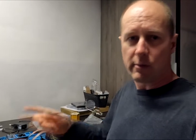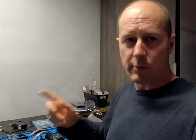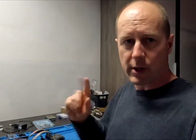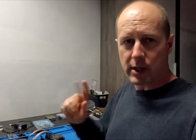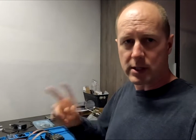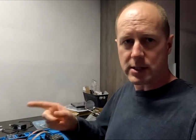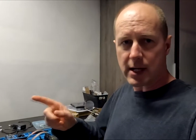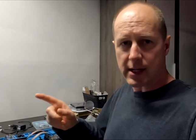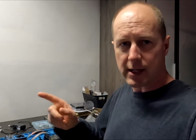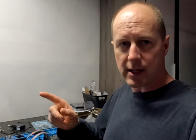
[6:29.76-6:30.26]
Then we're
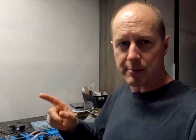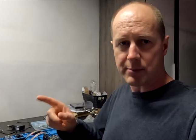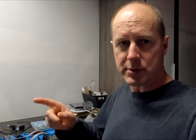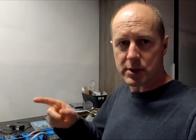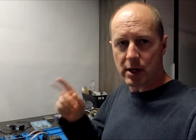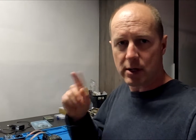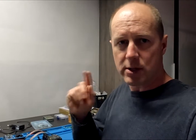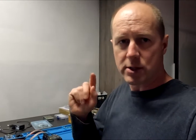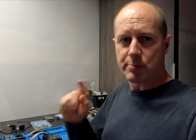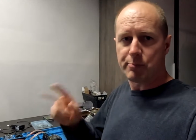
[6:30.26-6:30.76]
going to take it
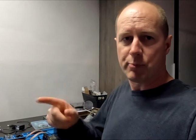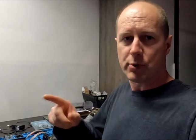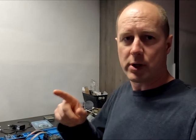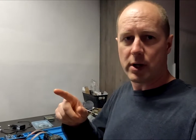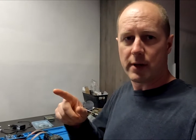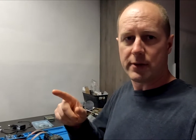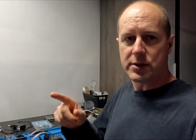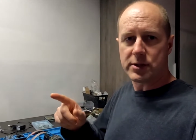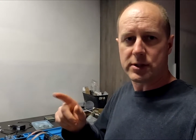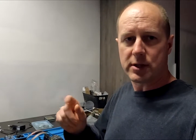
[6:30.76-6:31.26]
upstairs, put
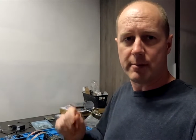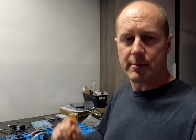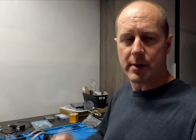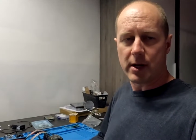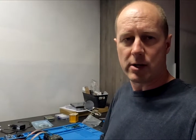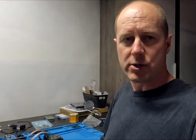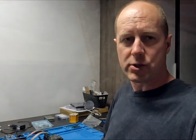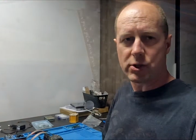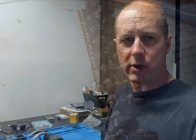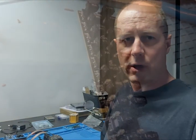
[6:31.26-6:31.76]
it on the sim,
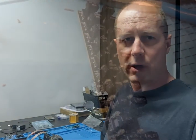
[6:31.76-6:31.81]
and I'll